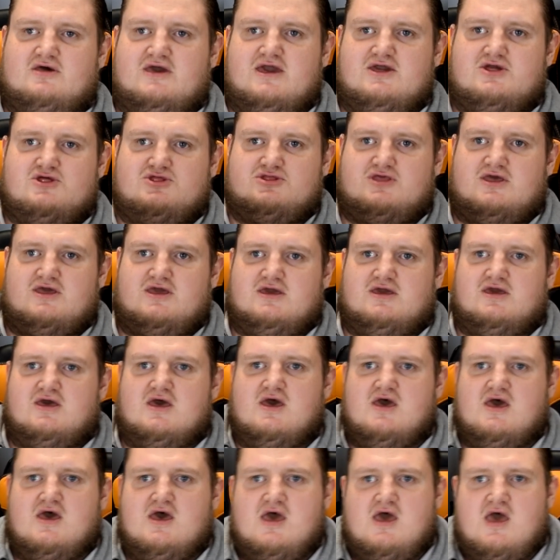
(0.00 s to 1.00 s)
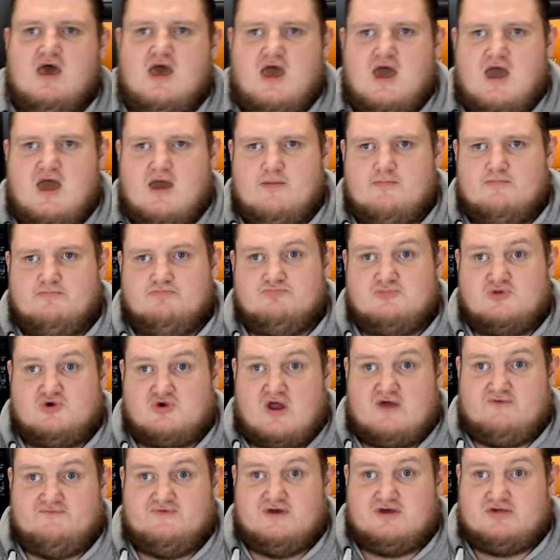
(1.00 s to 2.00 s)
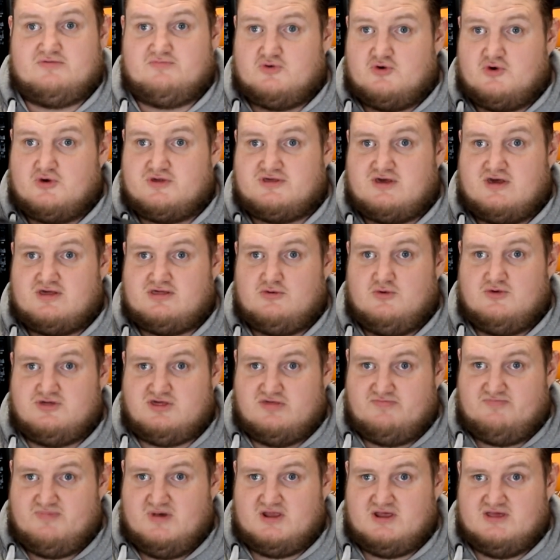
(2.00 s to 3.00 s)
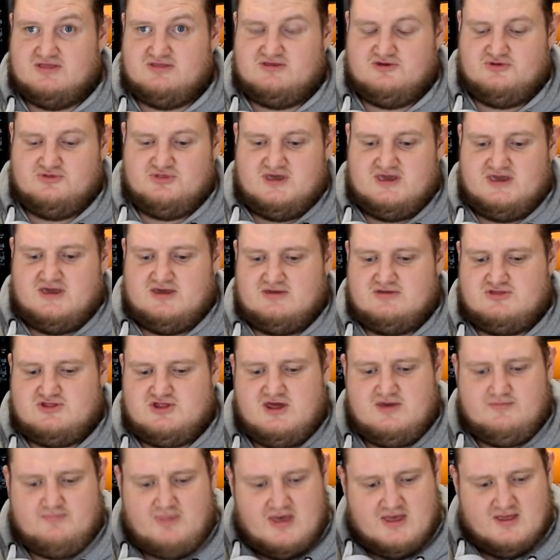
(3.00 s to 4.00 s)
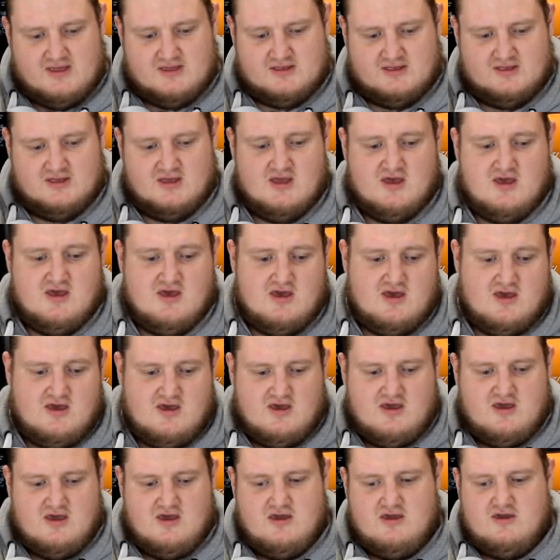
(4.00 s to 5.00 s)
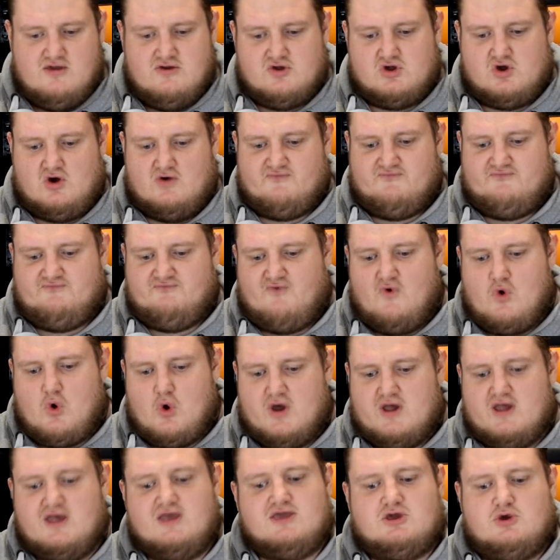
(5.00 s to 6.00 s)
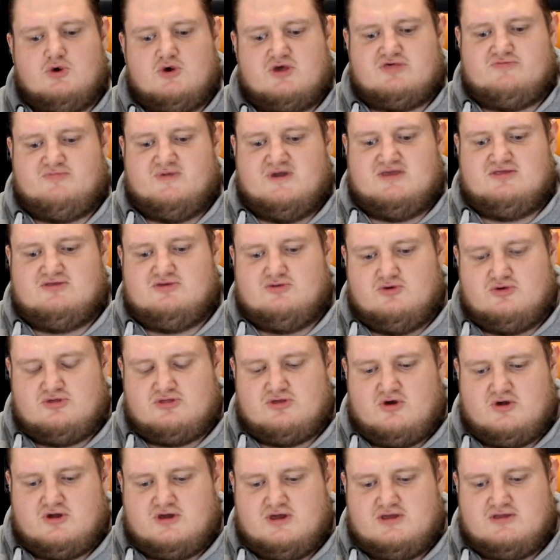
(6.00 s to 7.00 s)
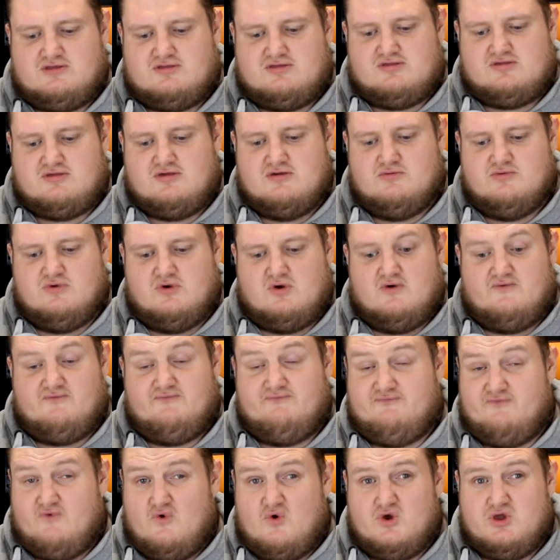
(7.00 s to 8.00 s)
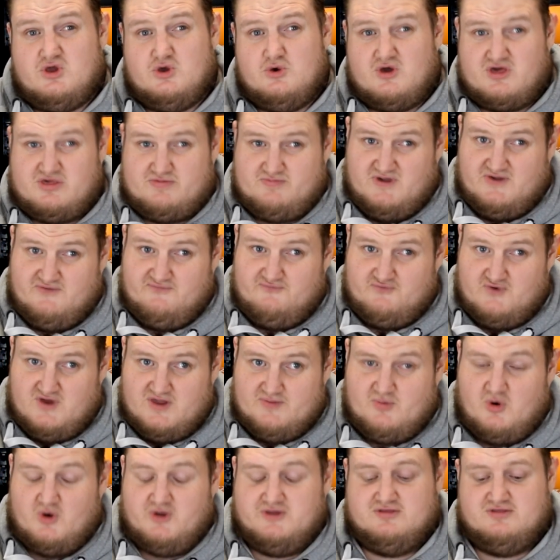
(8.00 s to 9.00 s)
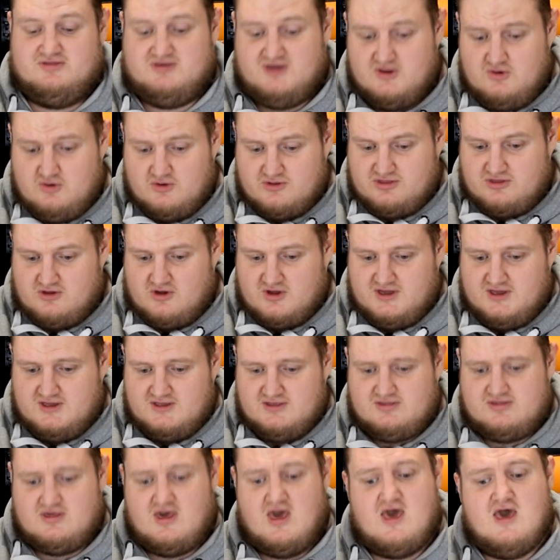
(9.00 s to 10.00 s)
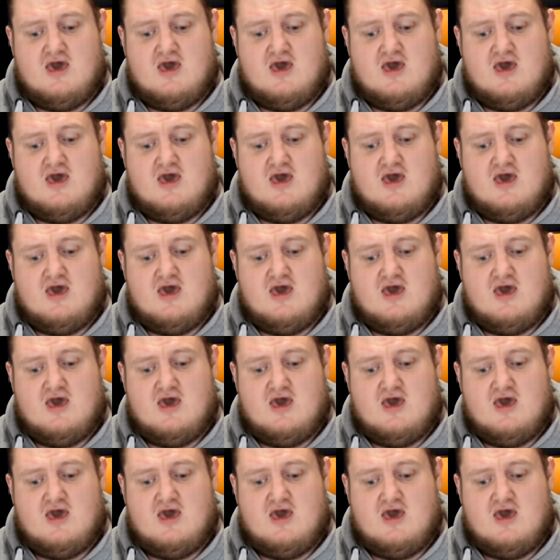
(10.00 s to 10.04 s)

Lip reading: HD graphics processor, which is built into the chip. Got 4 USB 2 sockets, we've got 4 USB 3.0 sockets,